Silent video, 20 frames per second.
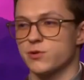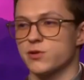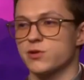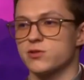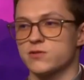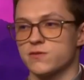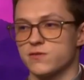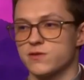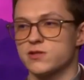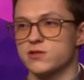
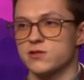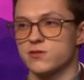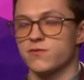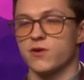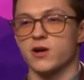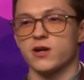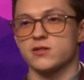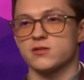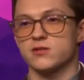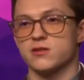because of this
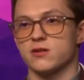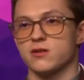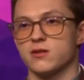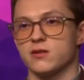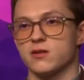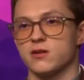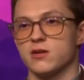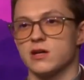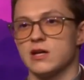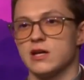advice that
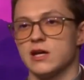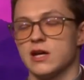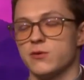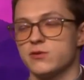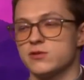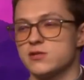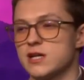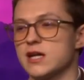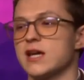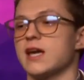it
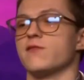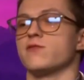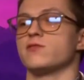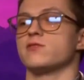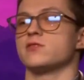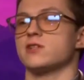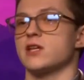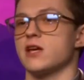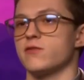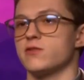was Nick
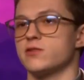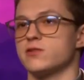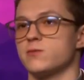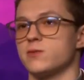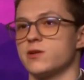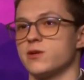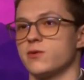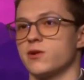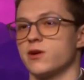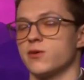Evans gave it to
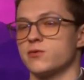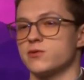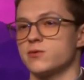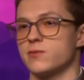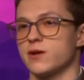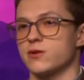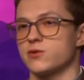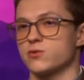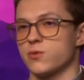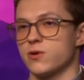me when I was
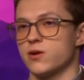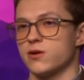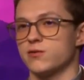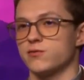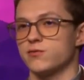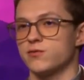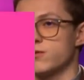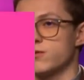about 12.